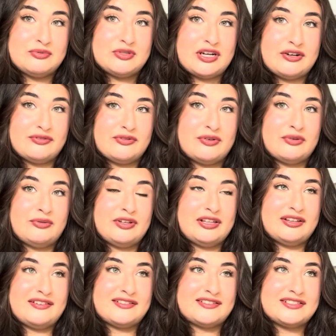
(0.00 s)
channel for a really
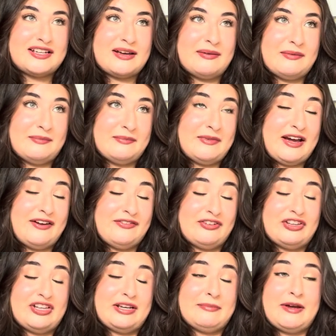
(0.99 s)
long time. I
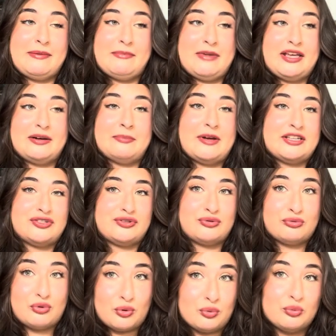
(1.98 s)
feel like my makeup has
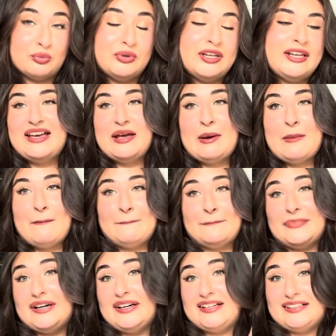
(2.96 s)
grown,
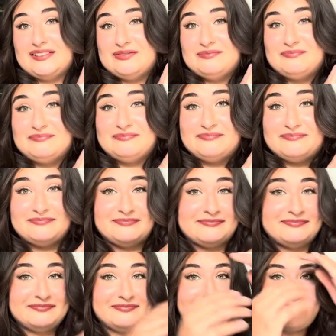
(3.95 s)
but
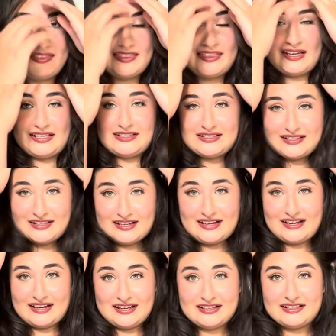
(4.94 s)
that's
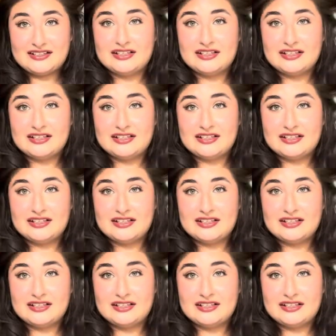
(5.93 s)
that.